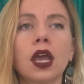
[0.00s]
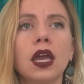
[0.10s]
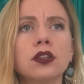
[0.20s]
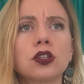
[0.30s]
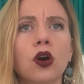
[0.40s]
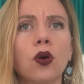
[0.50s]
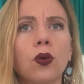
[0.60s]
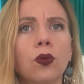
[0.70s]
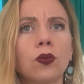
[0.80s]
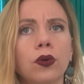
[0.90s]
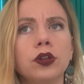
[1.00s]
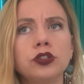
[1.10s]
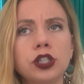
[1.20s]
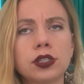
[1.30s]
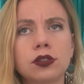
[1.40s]
And so
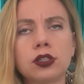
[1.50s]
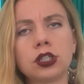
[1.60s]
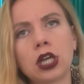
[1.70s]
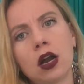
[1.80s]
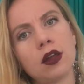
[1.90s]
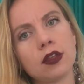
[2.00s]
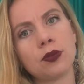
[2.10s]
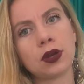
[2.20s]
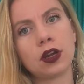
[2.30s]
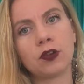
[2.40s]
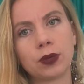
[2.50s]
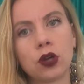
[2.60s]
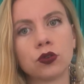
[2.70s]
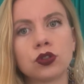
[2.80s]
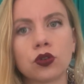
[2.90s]
just to share a little bit of my
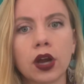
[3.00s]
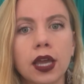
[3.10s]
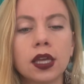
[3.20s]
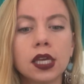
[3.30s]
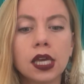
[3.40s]
own story,